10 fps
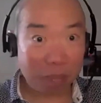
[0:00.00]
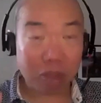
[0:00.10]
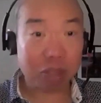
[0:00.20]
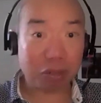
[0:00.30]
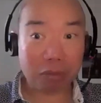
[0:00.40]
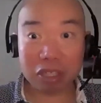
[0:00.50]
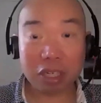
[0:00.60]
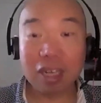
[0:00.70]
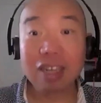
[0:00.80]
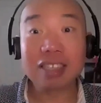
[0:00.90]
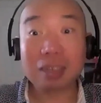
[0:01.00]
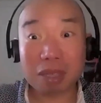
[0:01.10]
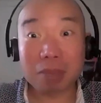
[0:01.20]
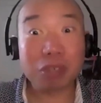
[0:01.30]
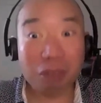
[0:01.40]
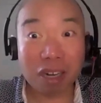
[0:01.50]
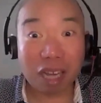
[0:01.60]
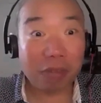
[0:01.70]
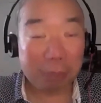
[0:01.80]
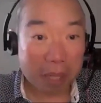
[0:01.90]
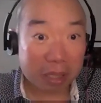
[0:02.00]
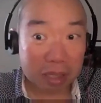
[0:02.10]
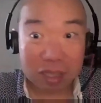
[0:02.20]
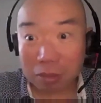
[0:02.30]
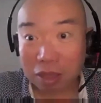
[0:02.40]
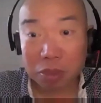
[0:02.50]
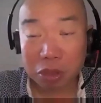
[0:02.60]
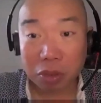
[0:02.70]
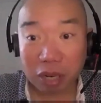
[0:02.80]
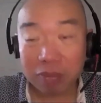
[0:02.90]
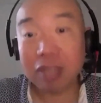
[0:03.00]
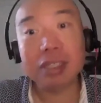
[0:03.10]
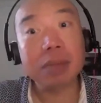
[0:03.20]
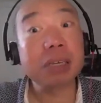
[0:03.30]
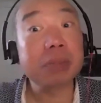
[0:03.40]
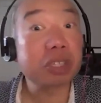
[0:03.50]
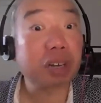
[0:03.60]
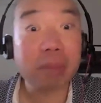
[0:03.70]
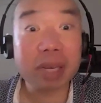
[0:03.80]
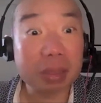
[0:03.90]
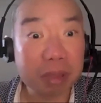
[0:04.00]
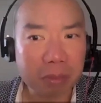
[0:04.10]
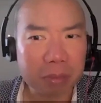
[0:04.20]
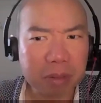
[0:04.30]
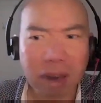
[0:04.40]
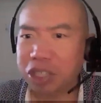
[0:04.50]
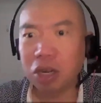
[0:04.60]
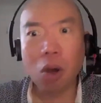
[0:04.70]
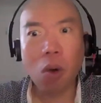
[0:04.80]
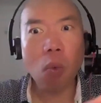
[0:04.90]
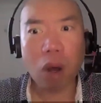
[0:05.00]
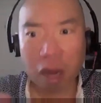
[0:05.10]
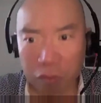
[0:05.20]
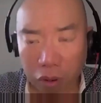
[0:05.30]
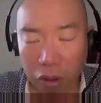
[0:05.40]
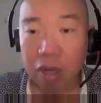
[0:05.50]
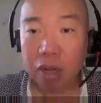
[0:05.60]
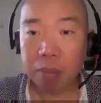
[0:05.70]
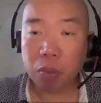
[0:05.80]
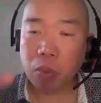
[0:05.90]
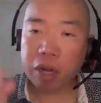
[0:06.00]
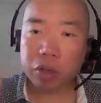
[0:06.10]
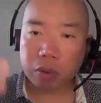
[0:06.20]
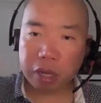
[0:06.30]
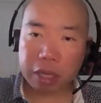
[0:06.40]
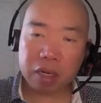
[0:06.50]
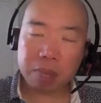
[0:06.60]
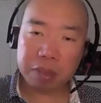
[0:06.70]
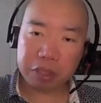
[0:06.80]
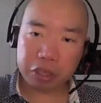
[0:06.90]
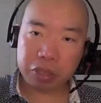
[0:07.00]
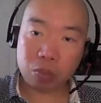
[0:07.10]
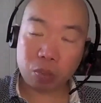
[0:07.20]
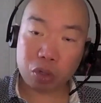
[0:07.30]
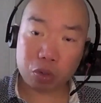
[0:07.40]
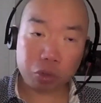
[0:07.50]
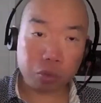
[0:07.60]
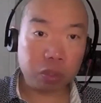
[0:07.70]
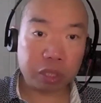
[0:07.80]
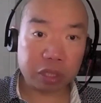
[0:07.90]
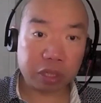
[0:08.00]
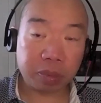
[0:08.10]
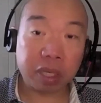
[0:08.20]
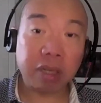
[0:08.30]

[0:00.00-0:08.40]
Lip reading: because you're in a rush. Sometimes you're going to have a pizza. Sometimes you're going to have that. Sometimes you're going to make something from scratch, whatever. But when you're in the position, when you're choosing something,